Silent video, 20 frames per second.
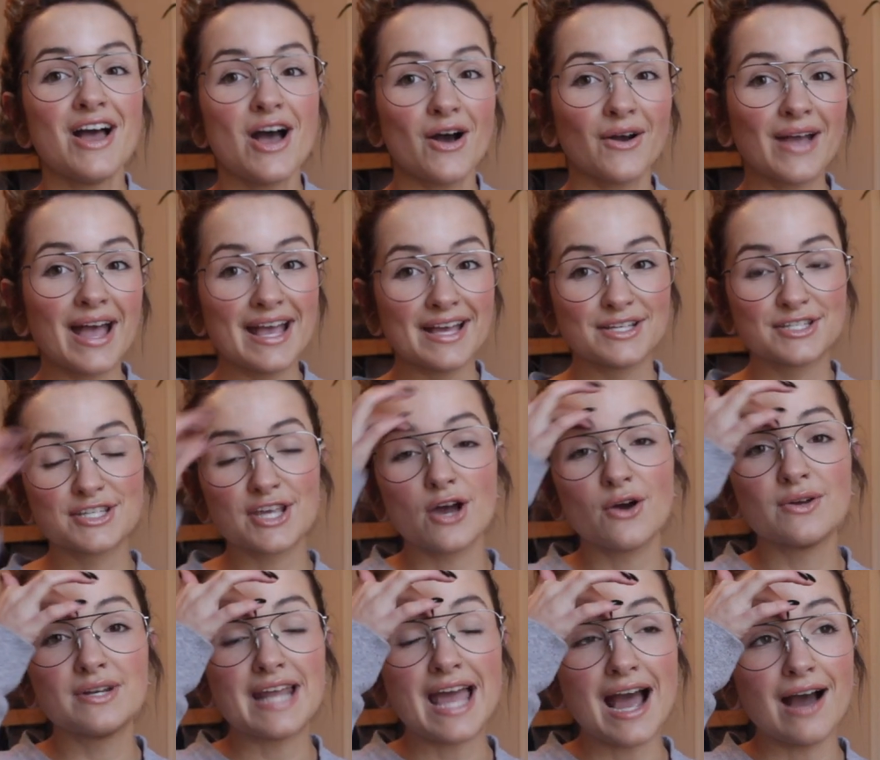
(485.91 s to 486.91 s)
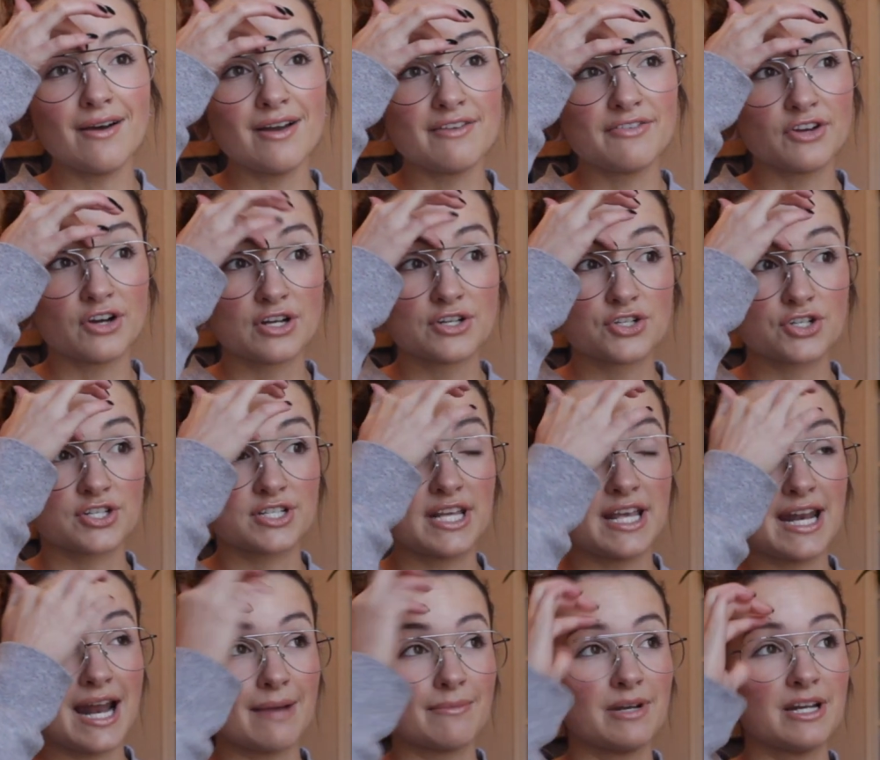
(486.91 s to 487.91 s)
Okay, so now if you're
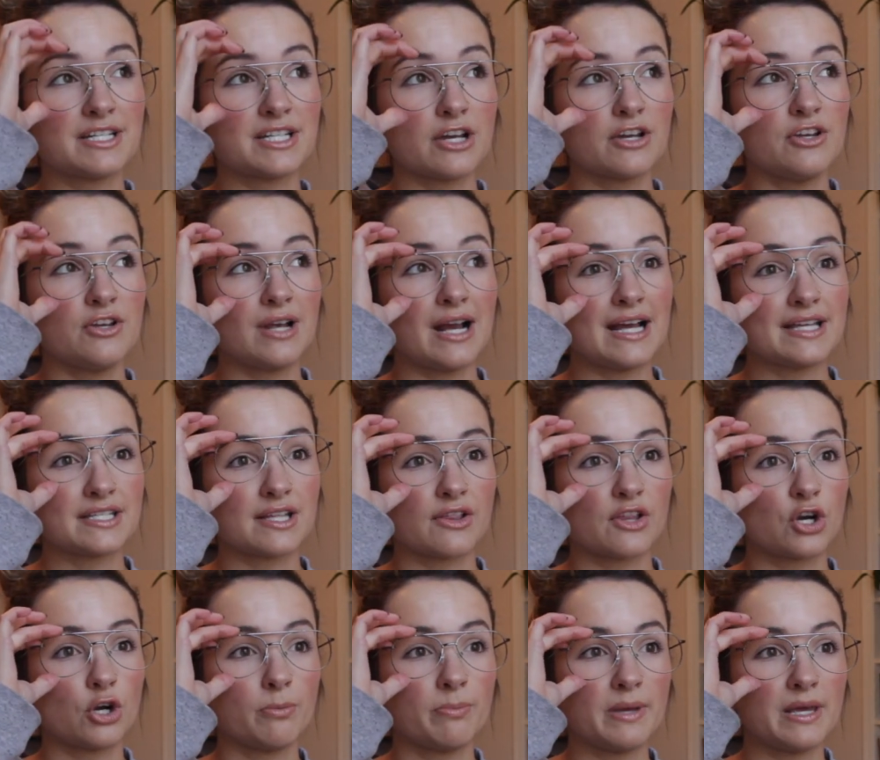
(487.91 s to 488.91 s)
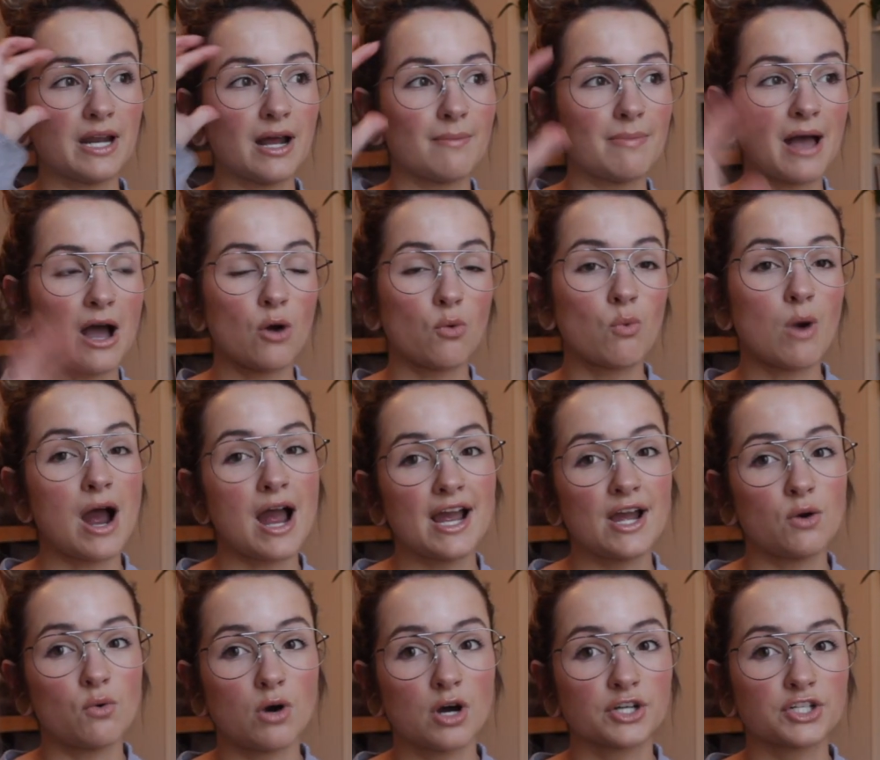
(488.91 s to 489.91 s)
interested, I'm gonna tell you guys a little bit about why
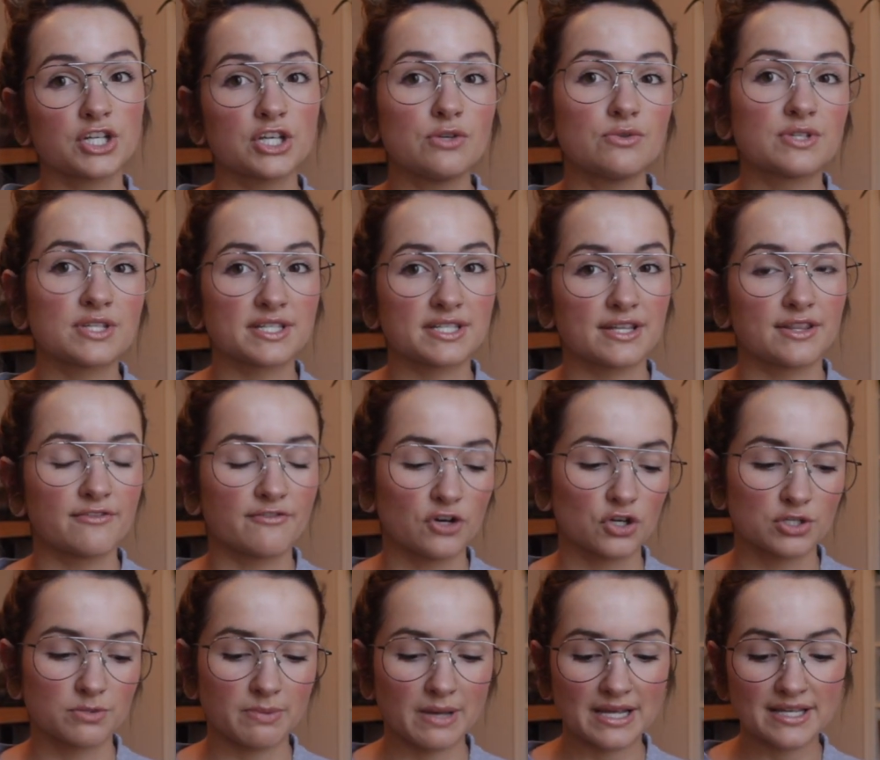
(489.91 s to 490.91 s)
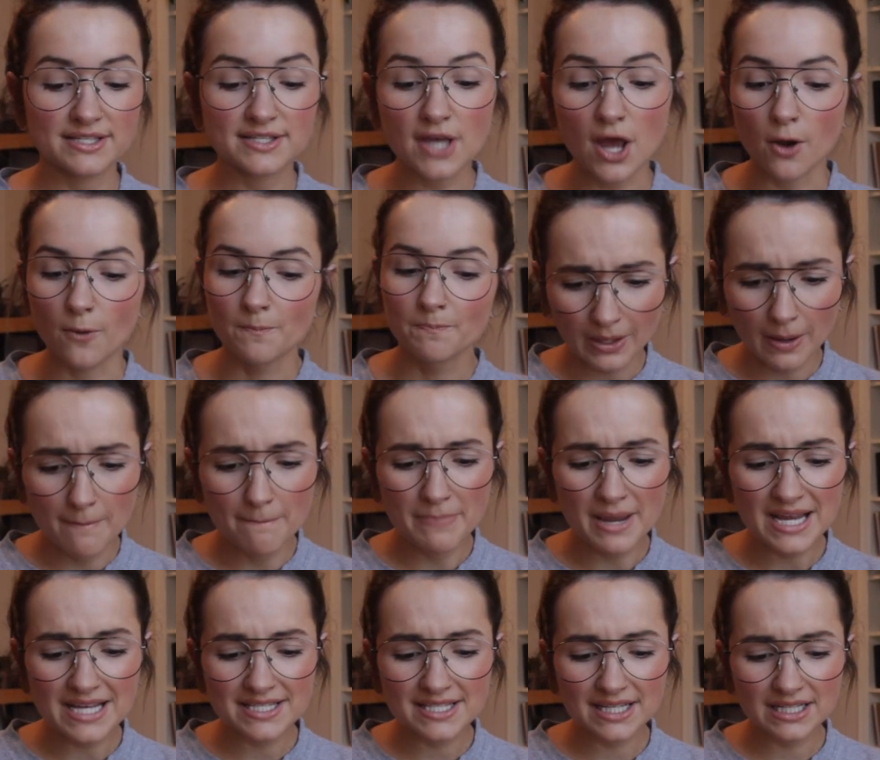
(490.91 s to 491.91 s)
I want to use this in the first place. So
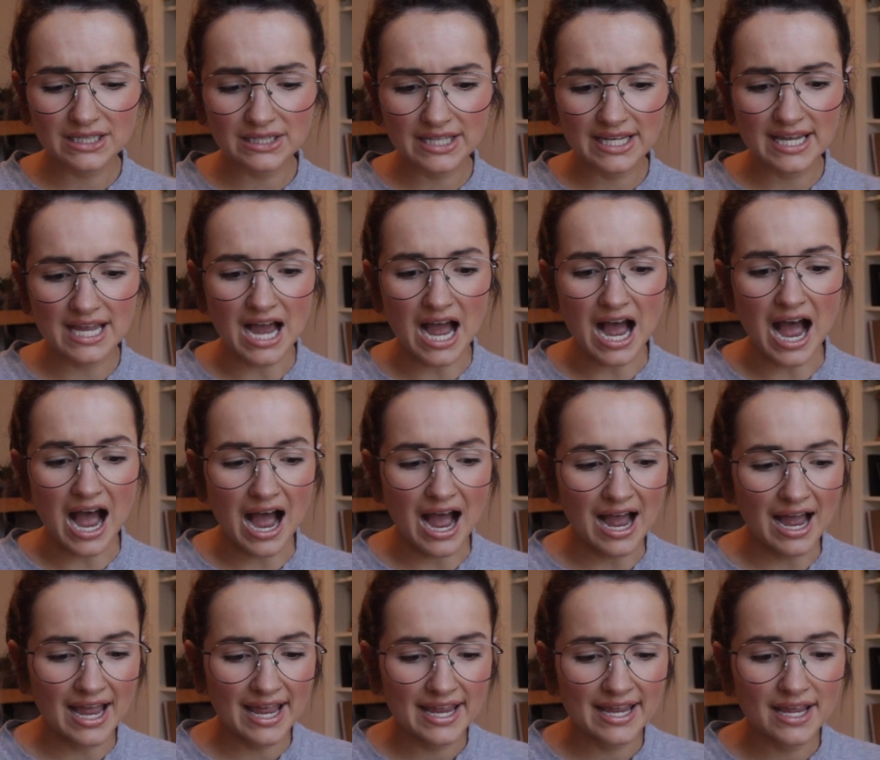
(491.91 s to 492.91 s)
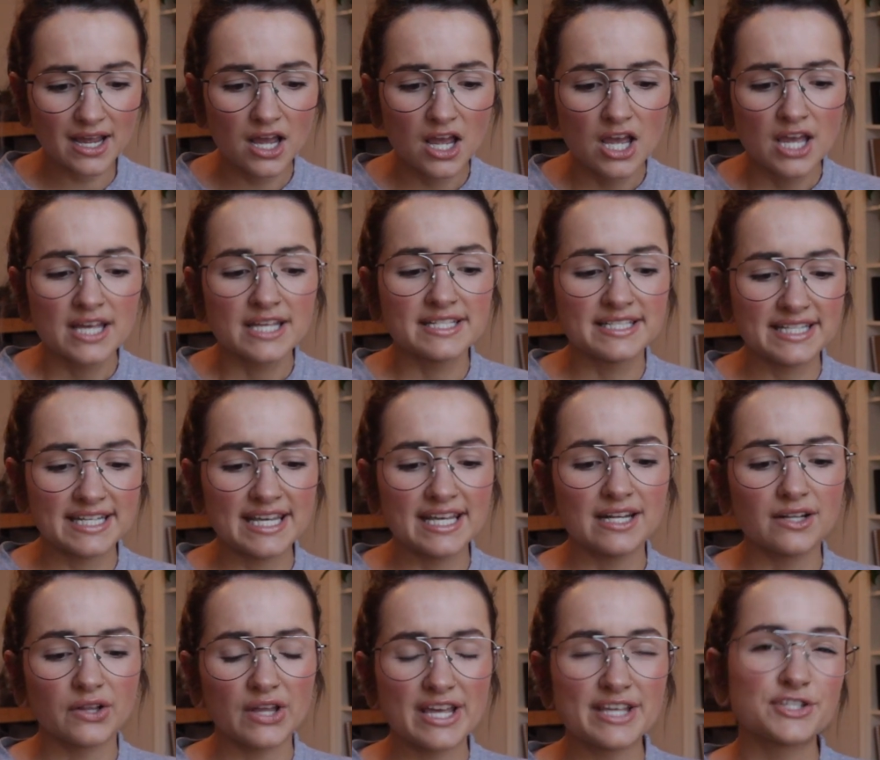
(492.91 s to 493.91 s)
basically, I
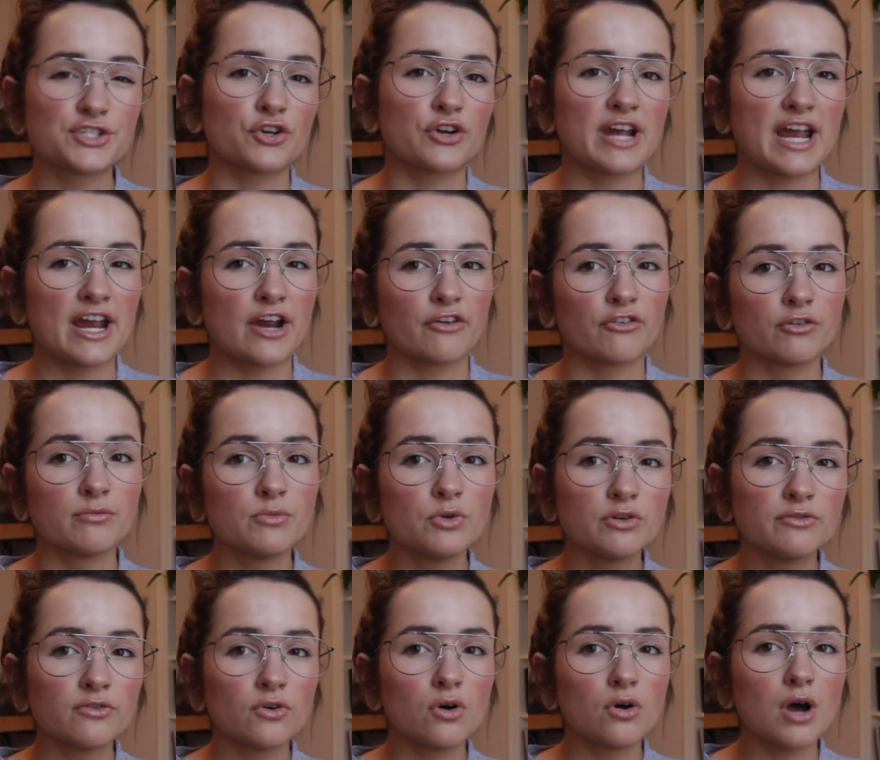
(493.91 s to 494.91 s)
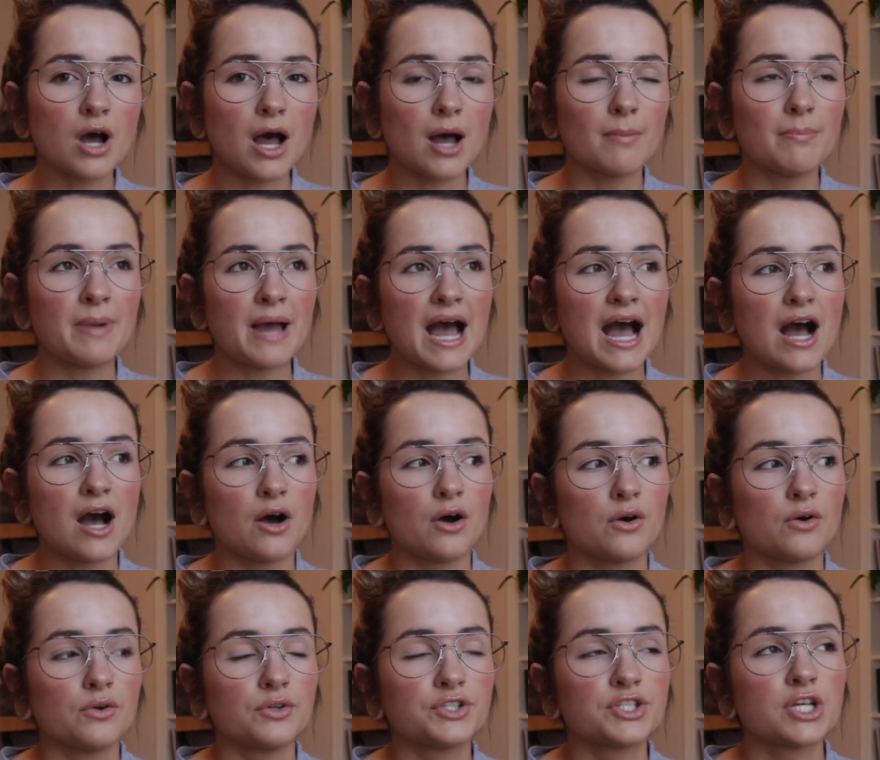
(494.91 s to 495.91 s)
did laser hair removal
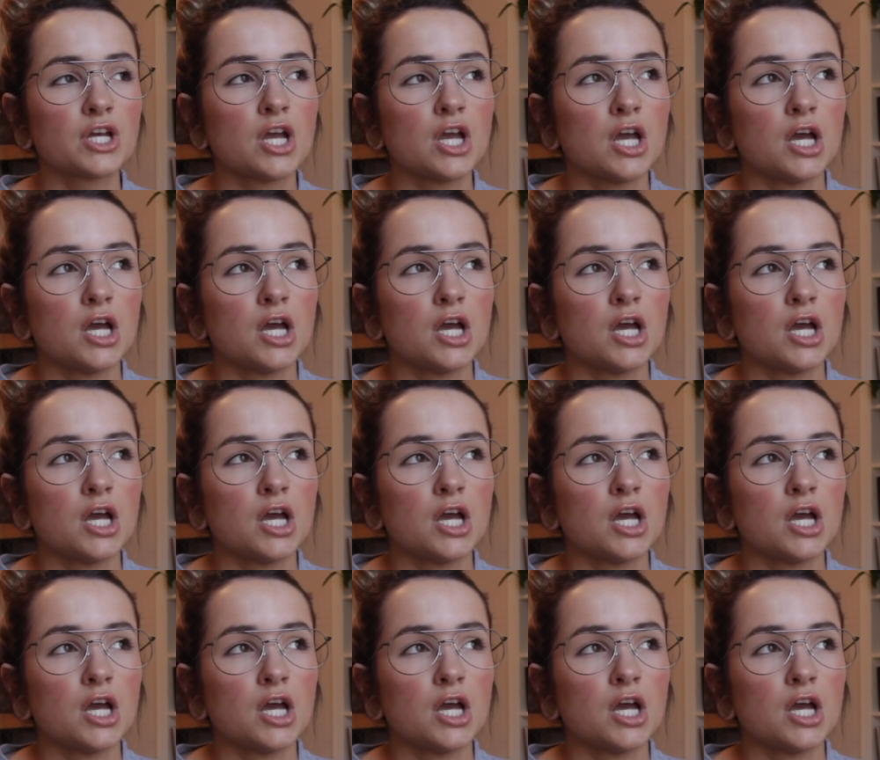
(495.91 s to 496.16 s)
about